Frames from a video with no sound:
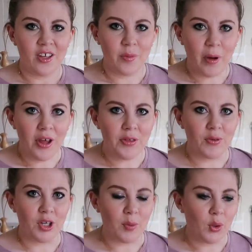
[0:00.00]
The
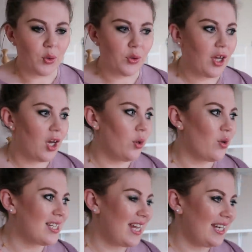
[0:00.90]
bathroom,
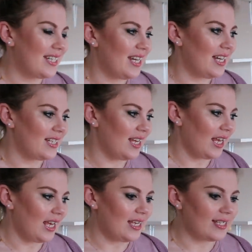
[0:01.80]
although dated,
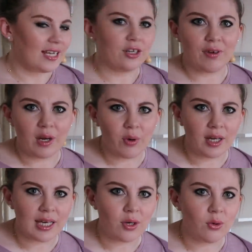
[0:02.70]
is in great
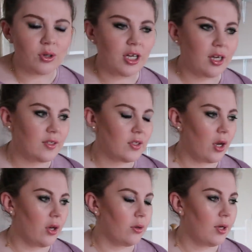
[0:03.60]
working order.
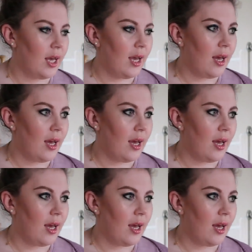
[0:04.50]
So,